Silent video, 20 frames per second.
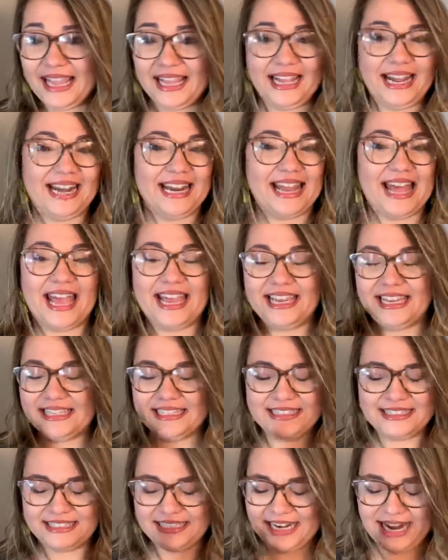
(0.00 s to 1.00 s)
That
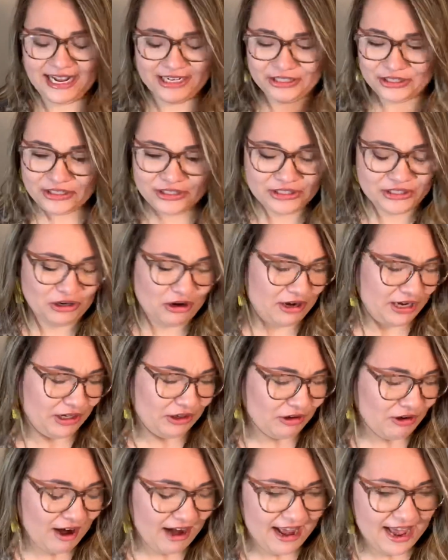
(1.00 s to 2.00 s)
instant, I just started
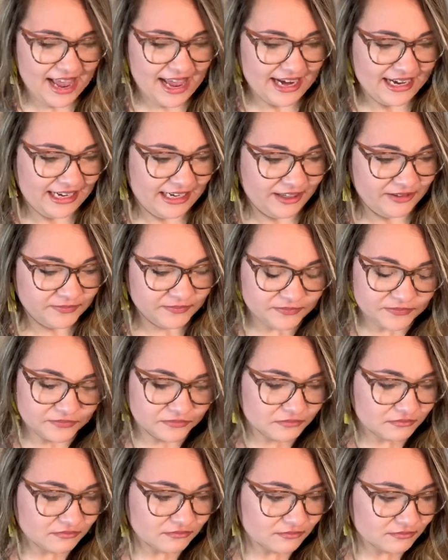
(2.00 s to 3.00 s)
crying and
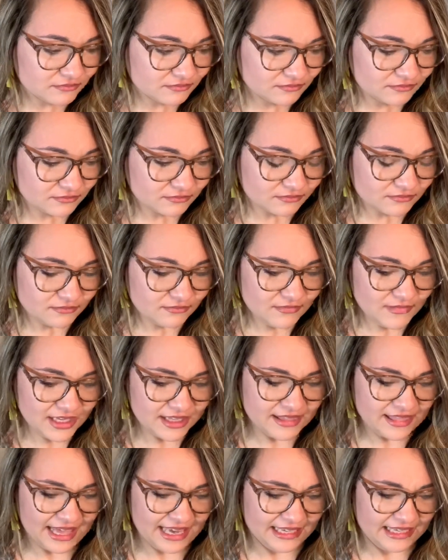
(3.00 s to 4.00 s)

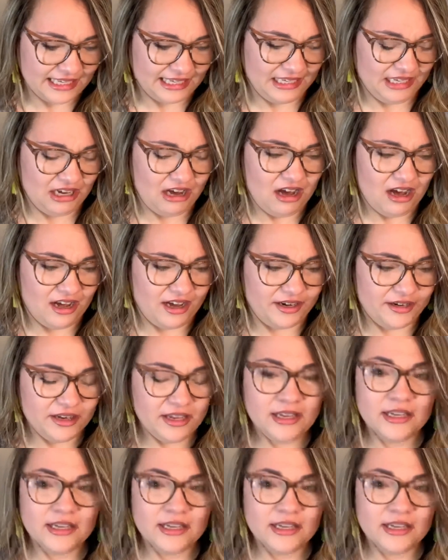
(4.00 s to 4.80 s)
thanking God.